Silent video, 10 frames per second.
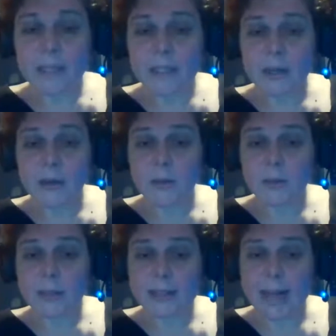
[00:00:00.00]
So,
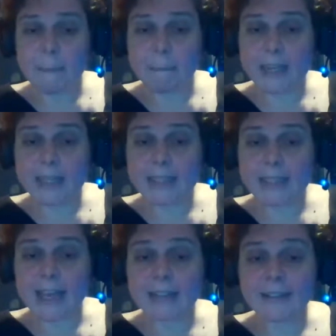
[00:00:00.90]
with that being
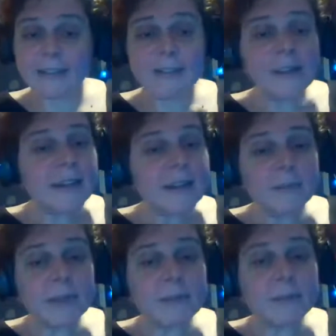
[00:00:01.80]
said,
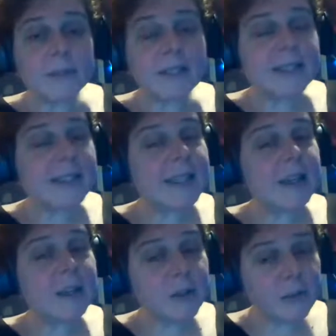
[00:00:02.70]
we will be
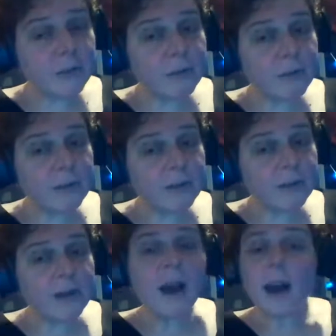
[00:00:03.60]
seeing you
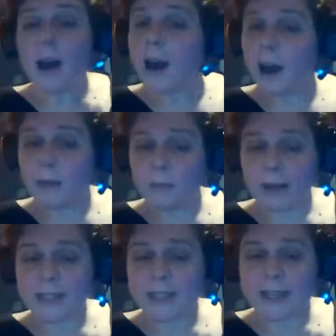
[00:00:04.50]
on
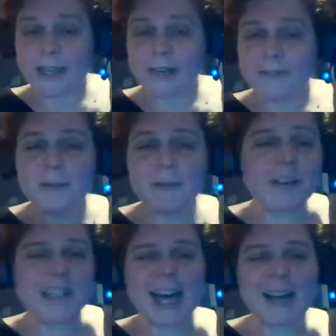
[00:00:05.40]
Wednesday for Movie
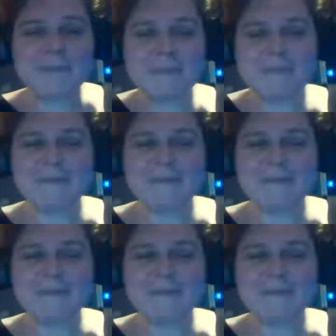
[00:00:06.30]
Time.